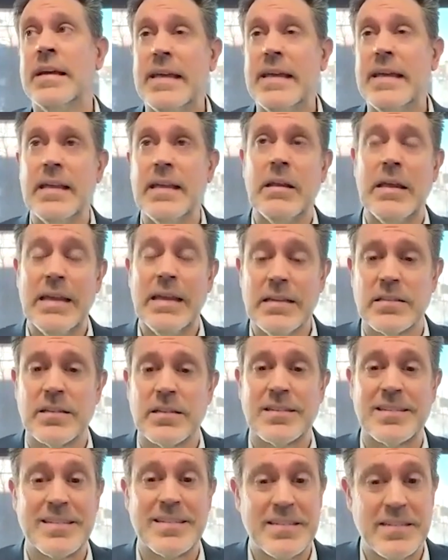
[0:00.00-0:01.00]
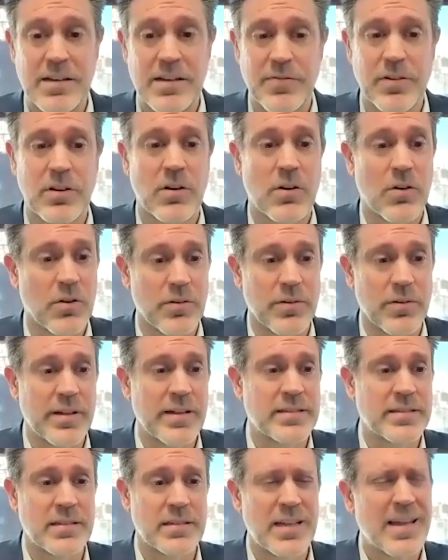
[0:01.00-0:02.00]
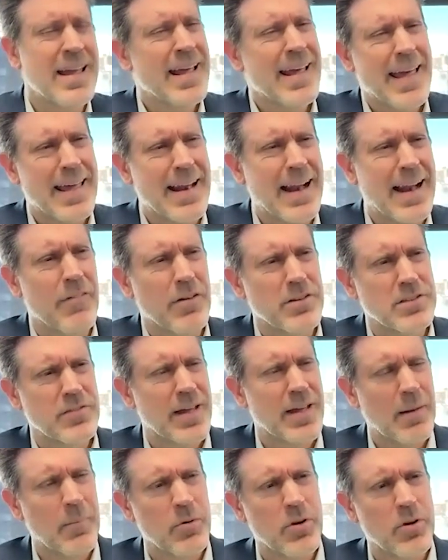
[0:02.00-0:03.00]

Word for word: it is a difficult it's a di- and i've also and i'm,